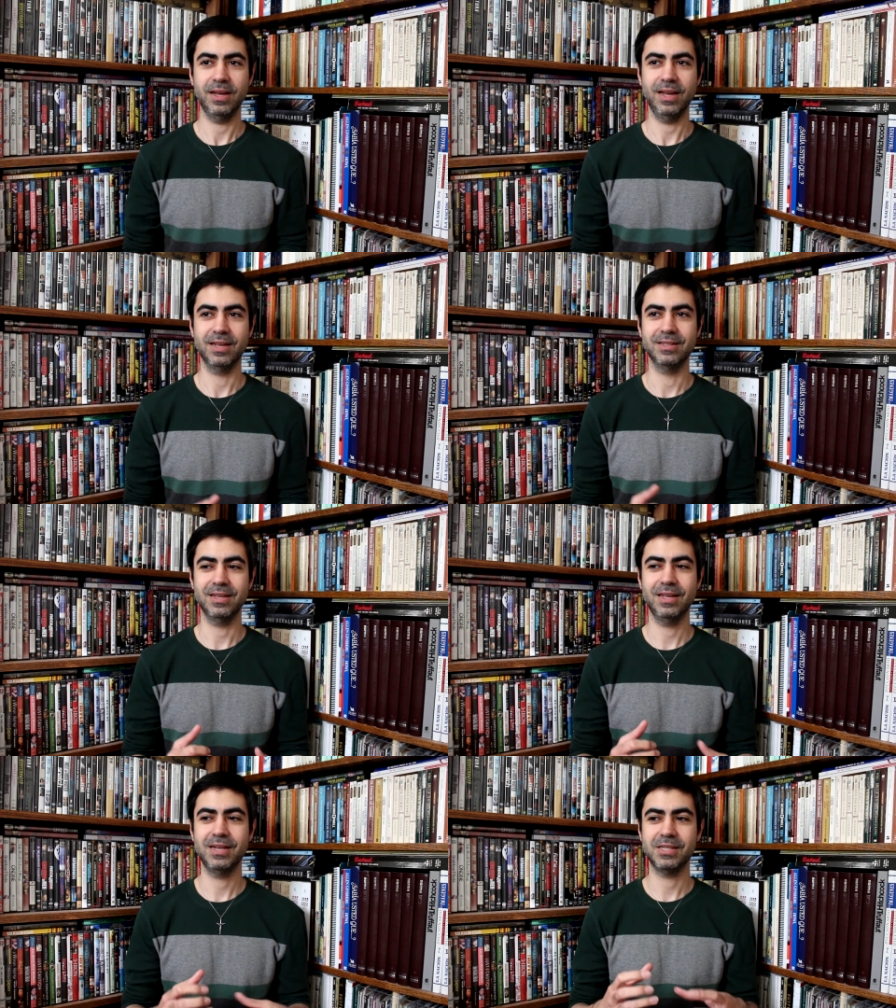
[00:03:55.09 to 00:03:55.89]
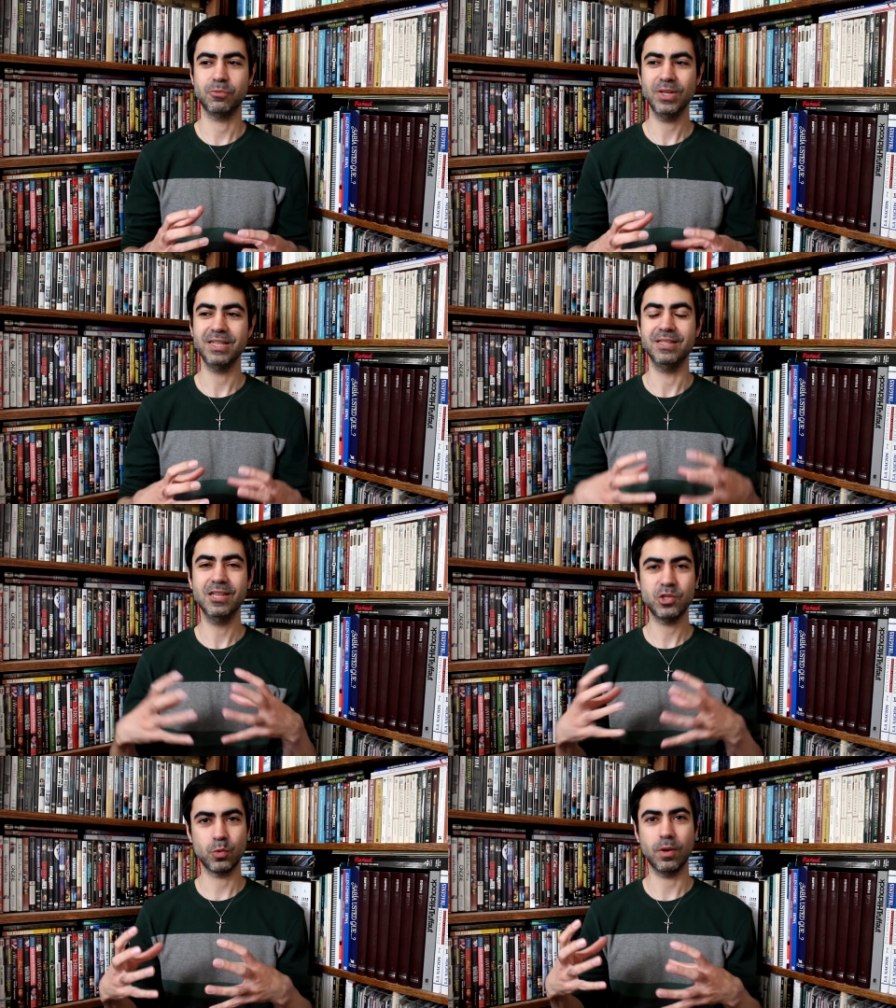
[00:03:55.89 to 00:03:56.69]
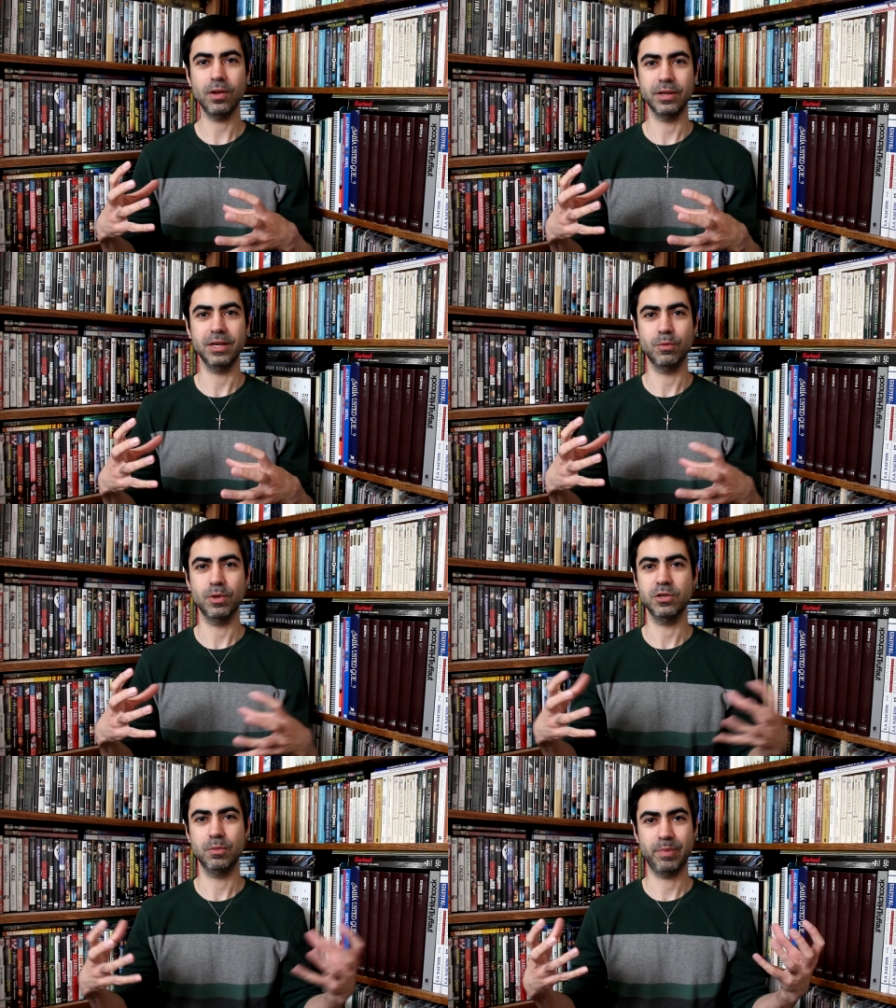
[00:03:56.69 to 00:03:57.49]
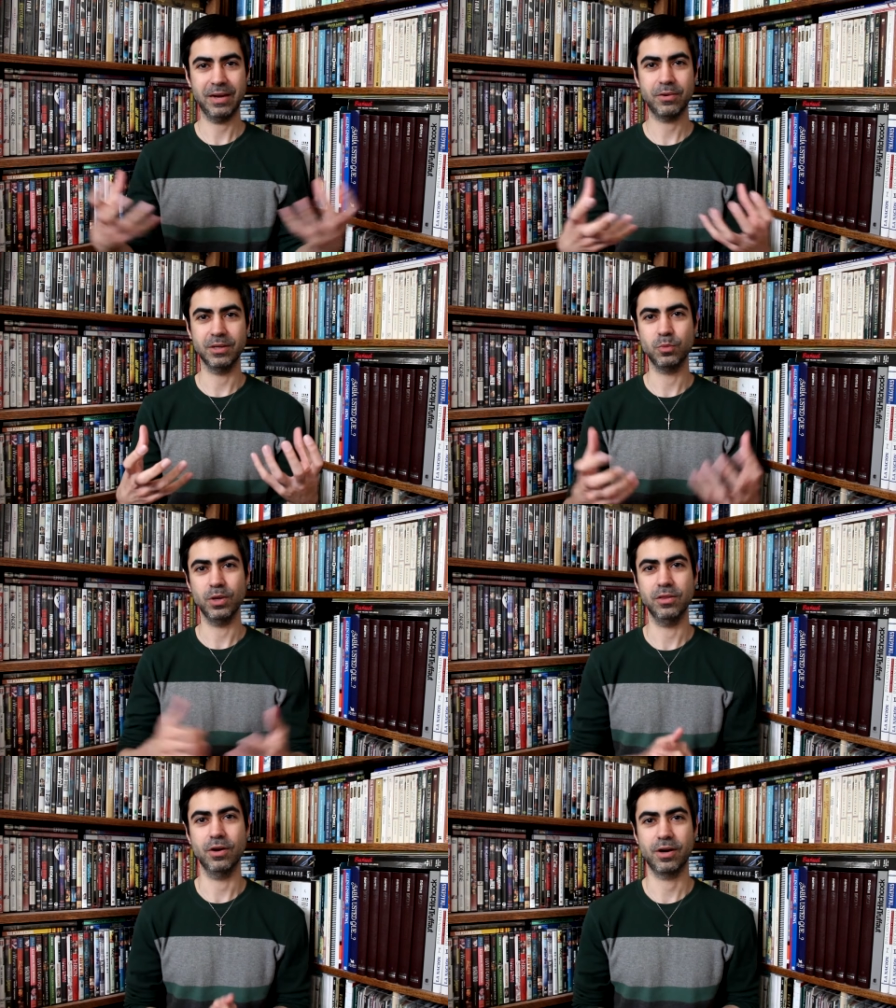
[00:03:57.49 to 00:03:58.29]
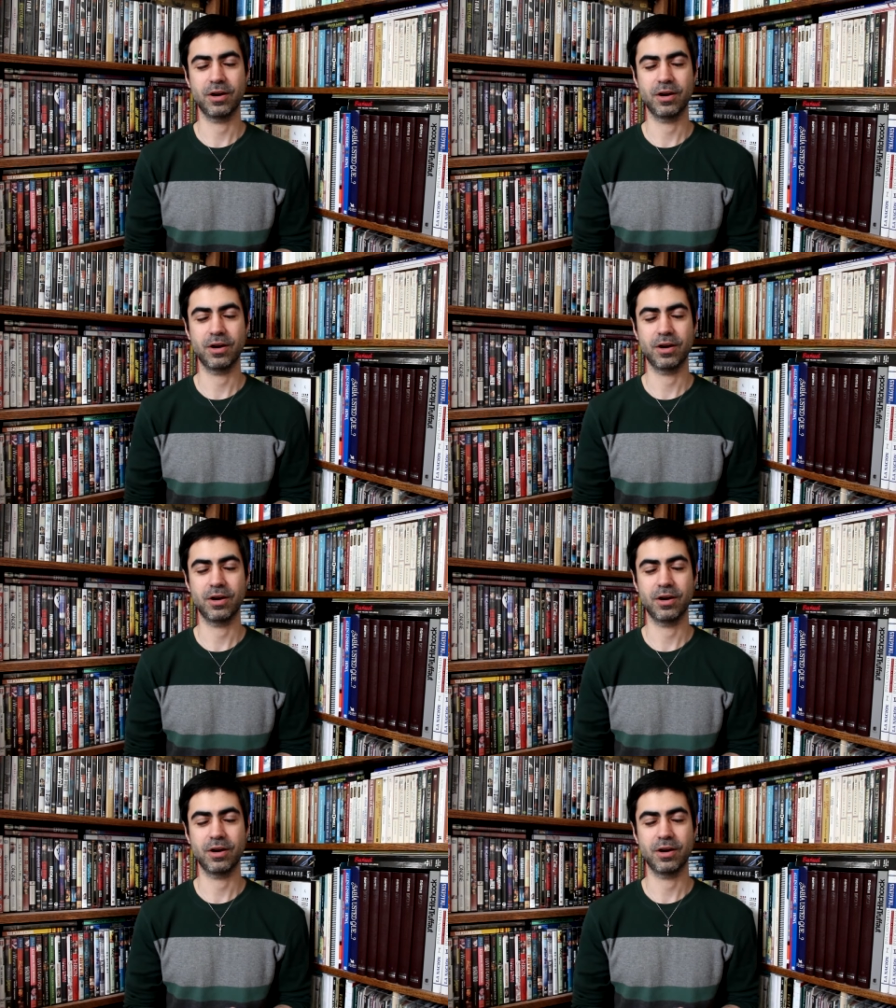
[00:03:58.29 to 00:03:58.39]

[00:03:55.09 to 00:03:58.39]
And it is really this quality when you pair it with the